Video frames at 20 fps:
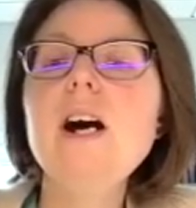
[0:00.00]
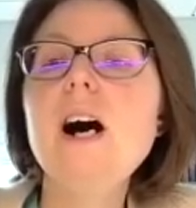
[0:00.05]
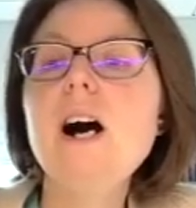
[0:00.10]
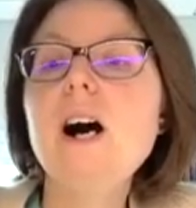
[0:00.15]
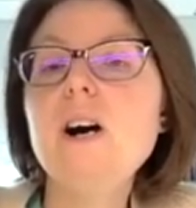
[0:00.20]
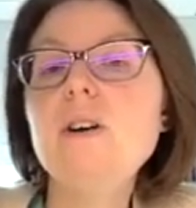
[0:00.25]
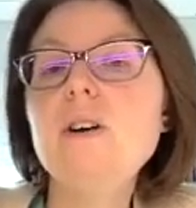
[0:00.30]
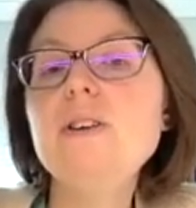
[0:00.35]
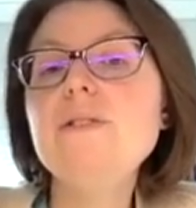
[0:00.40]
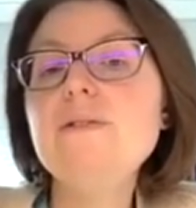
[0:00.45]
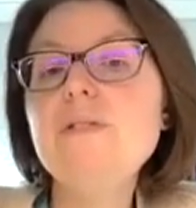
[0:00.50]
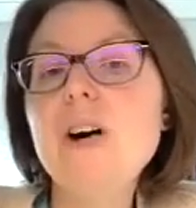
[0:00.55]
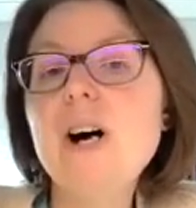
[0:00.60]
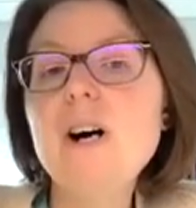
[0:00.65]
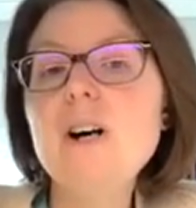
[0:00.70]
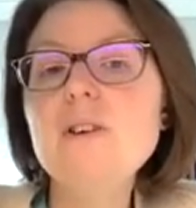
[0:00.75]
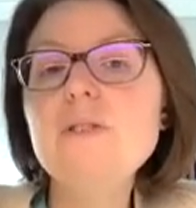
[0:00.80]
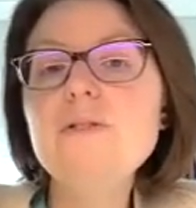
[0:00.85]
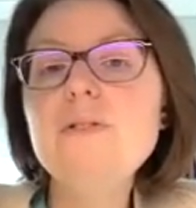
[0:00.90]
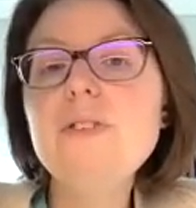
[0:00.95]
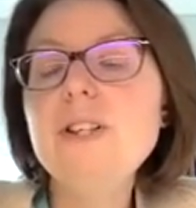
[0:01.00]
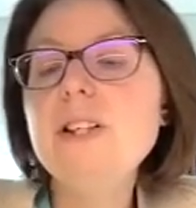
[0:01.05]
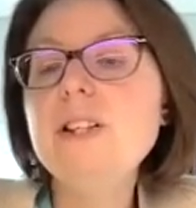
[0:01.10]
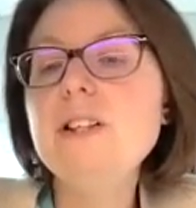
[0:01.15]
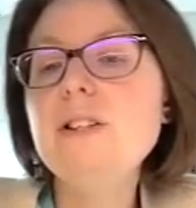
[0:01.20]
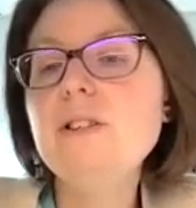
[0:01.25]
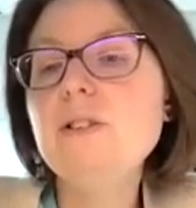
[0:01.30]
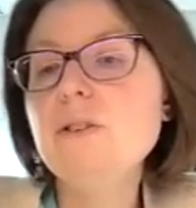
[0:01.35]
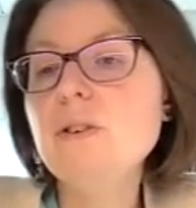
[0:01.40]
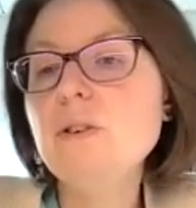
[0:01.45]
are involved
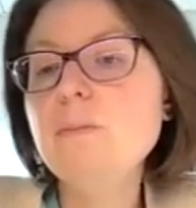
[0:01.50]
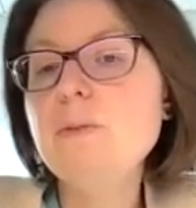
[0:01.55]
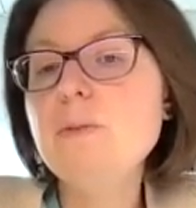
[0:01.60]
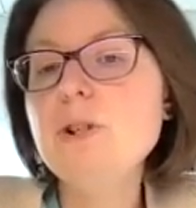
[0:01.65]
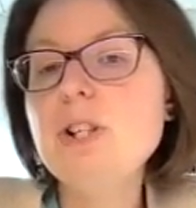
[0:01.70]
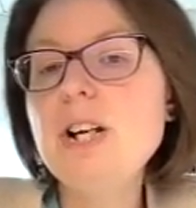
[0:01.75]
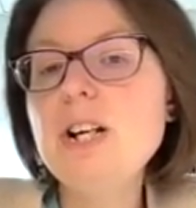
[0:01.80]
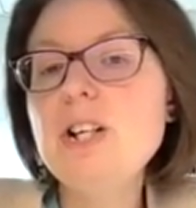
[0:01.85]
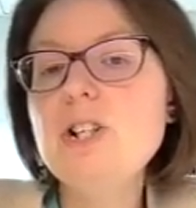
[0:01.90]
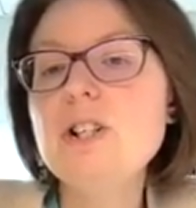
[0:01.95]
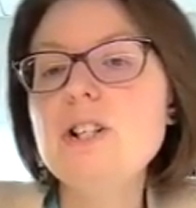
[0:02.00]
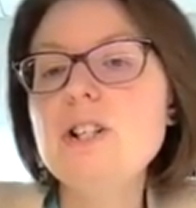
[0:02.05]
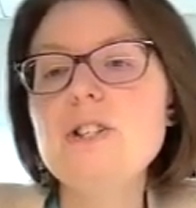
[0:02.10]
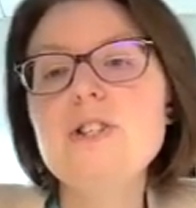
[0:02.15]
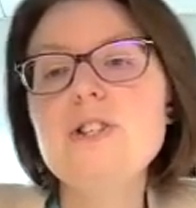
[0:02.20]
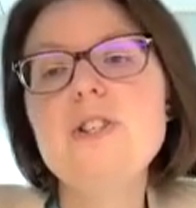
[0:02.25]
in neural projections.